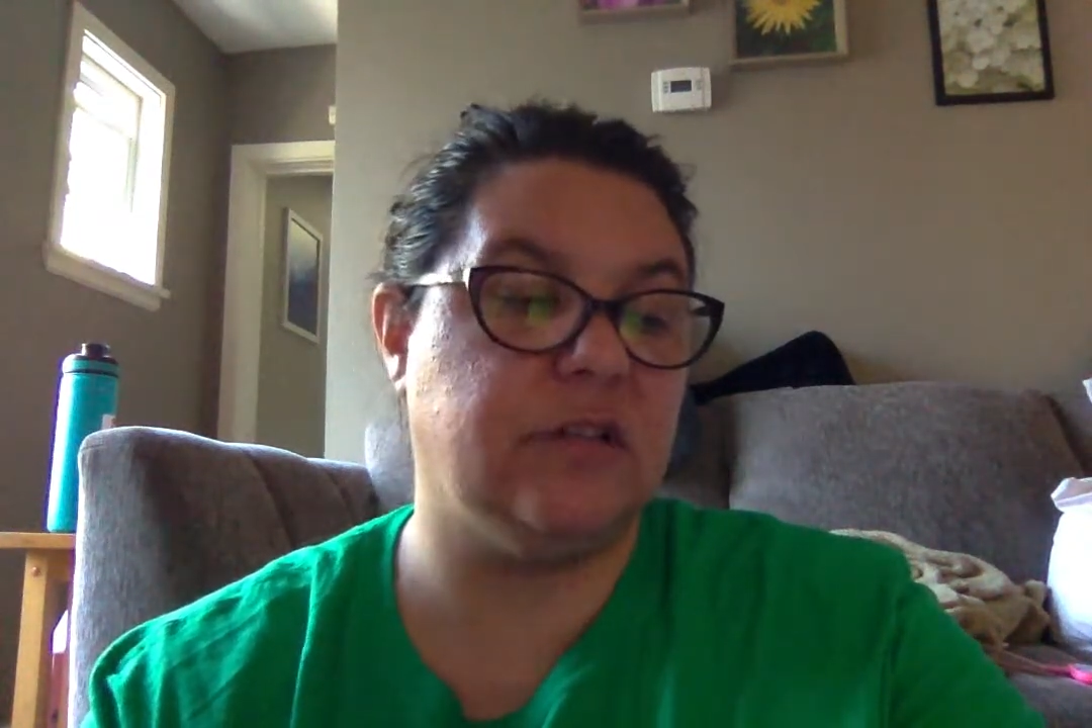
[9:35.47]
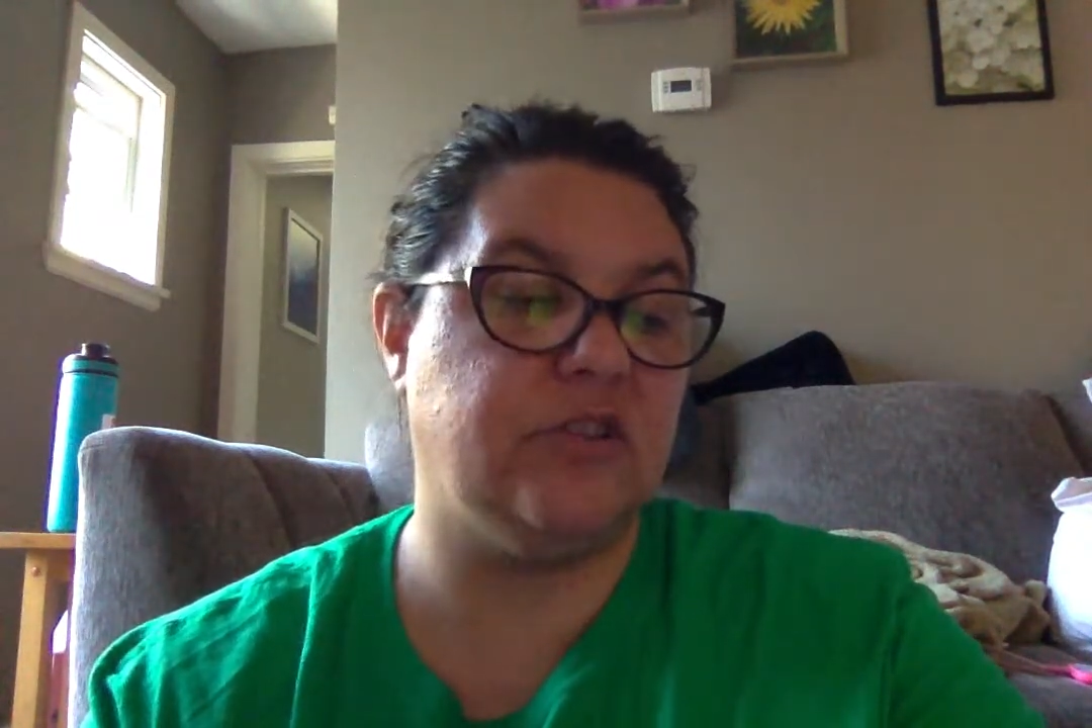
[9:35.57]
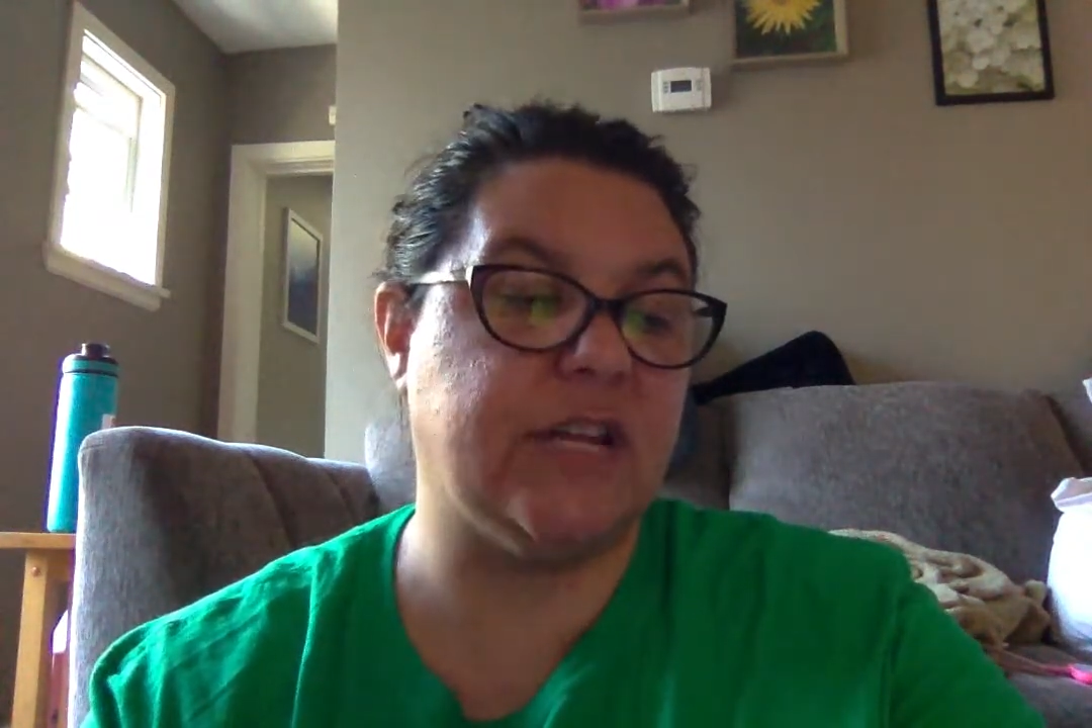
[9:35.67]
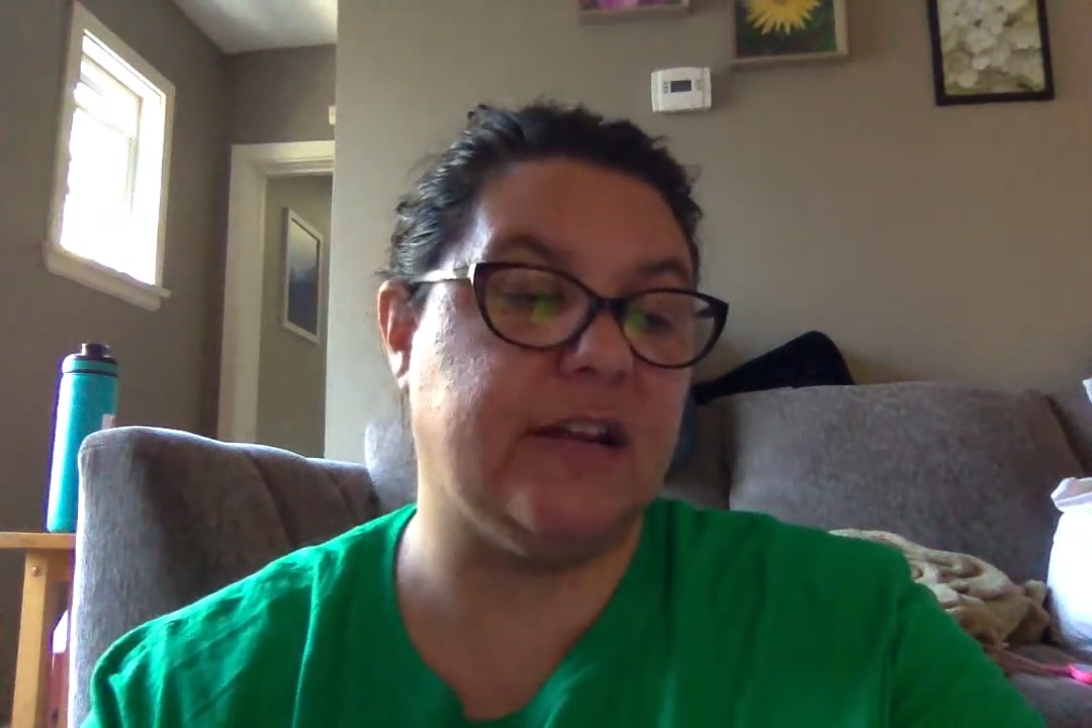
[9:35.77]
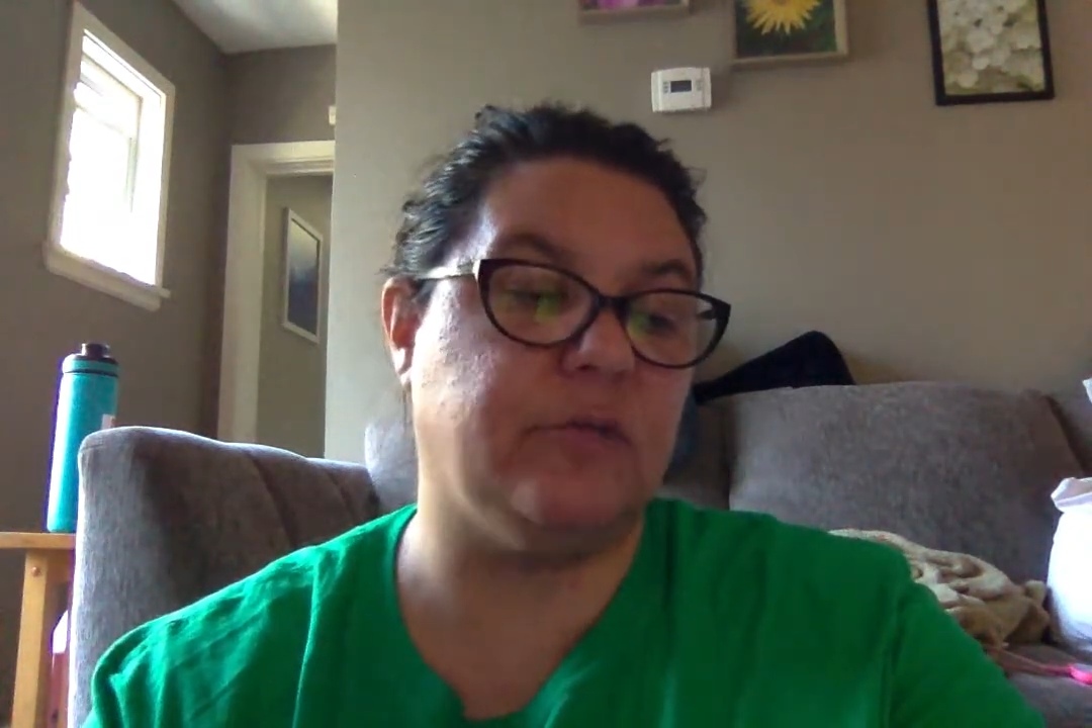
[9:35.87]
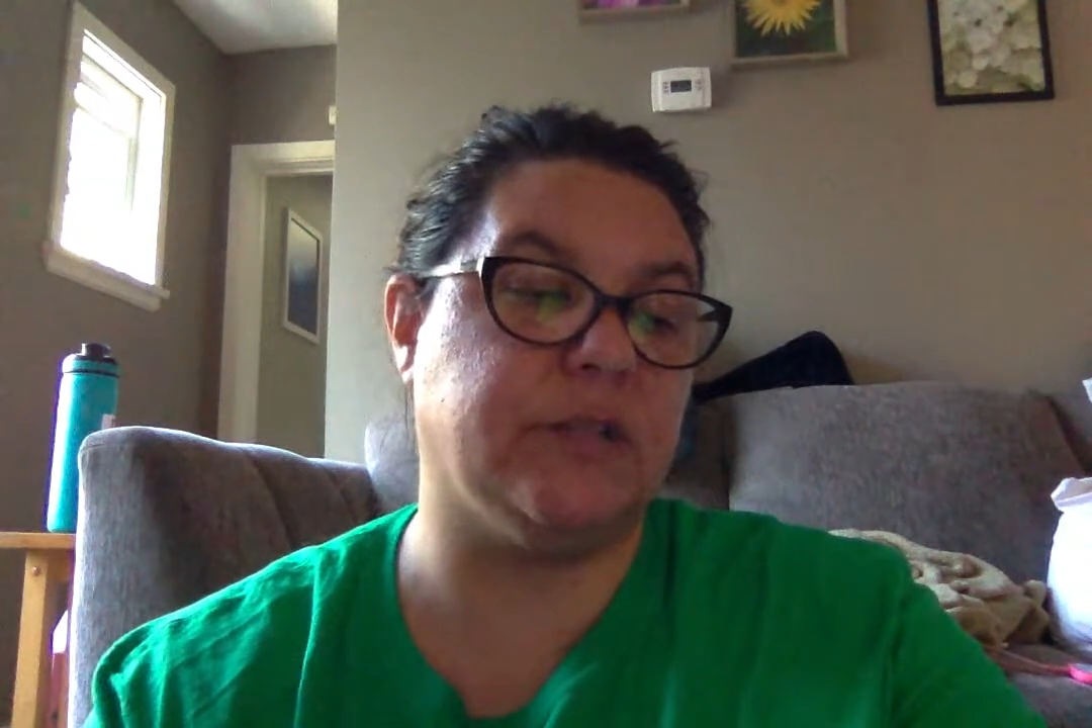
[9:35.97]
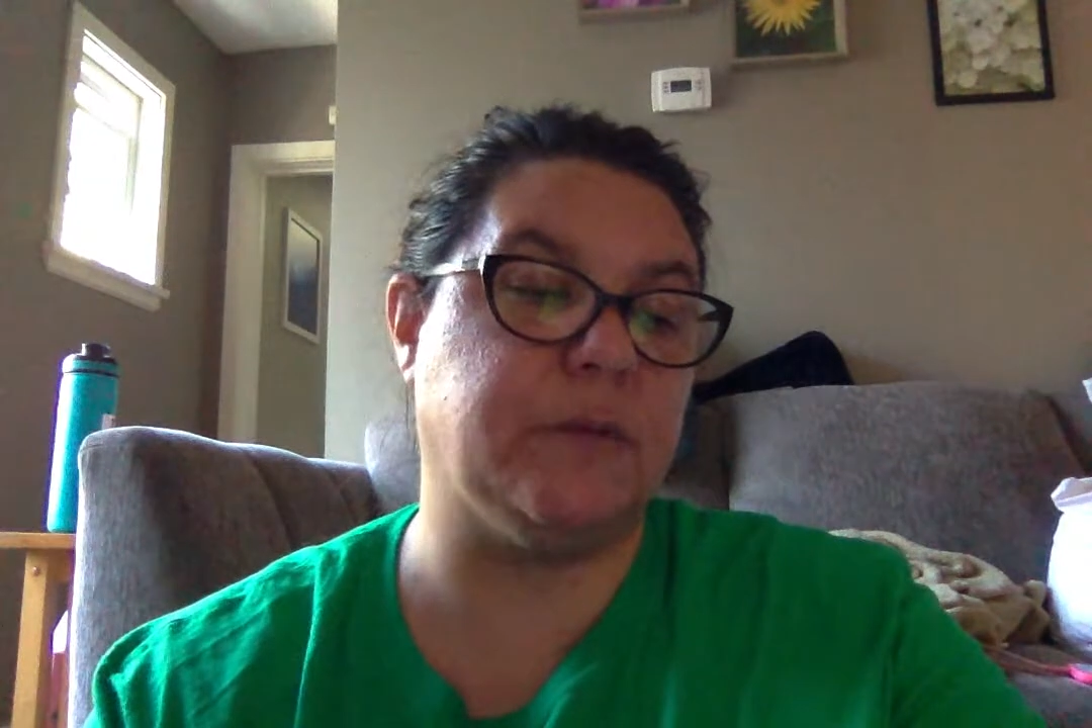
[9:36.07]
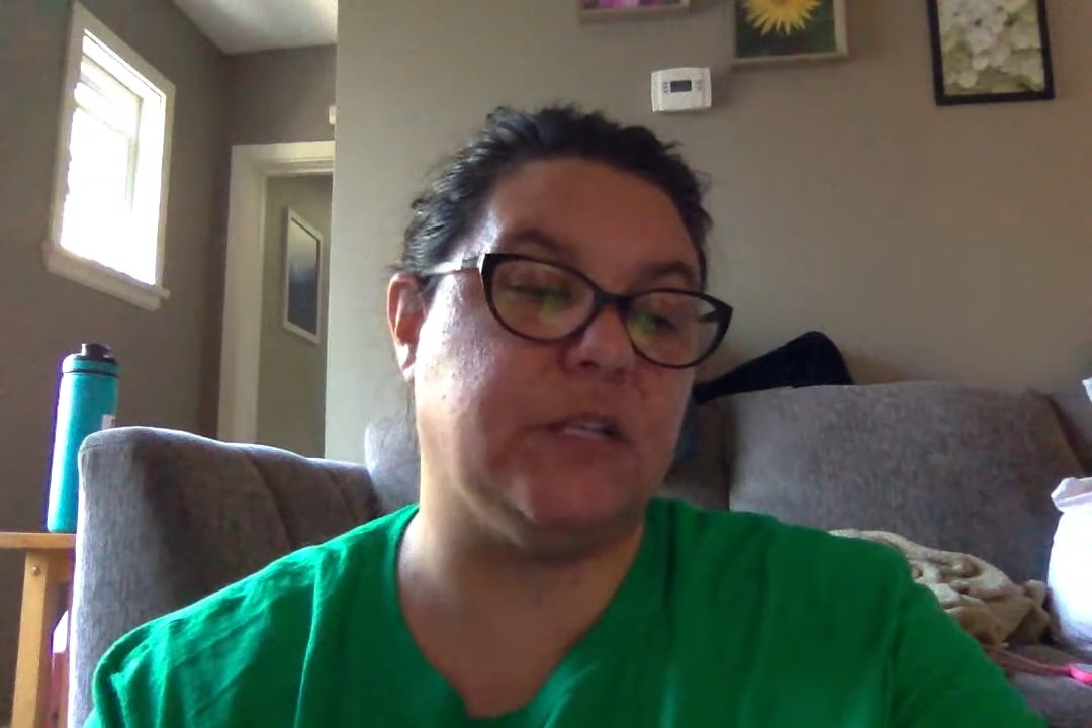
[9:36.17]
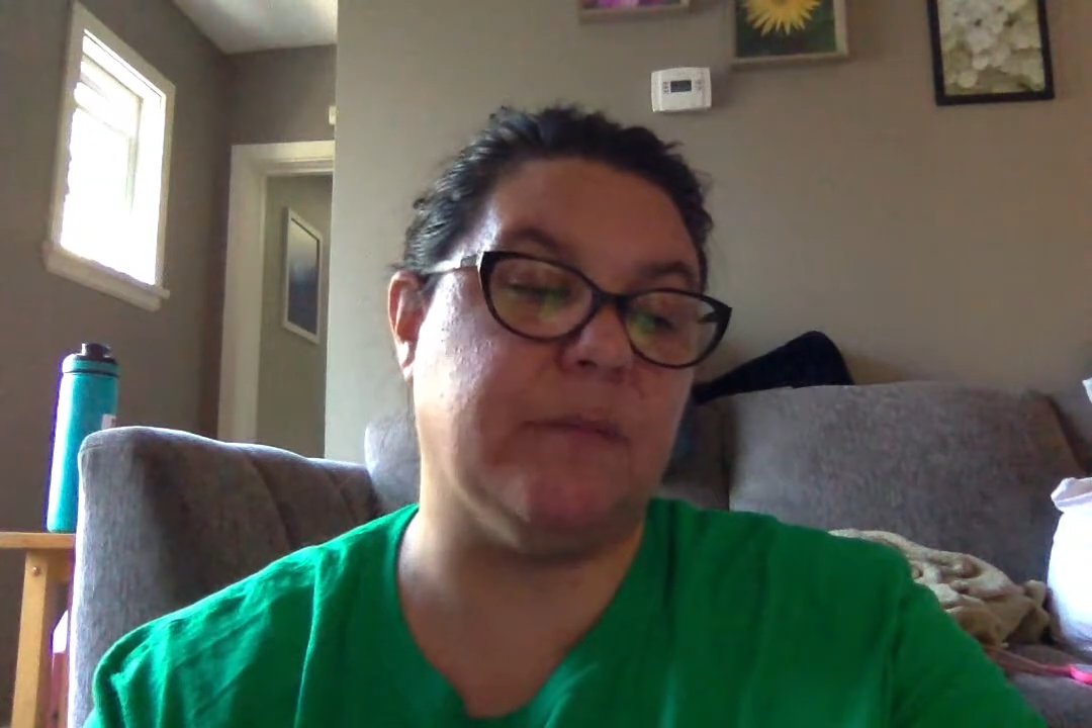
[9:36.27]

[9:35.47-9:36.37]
Janet whispered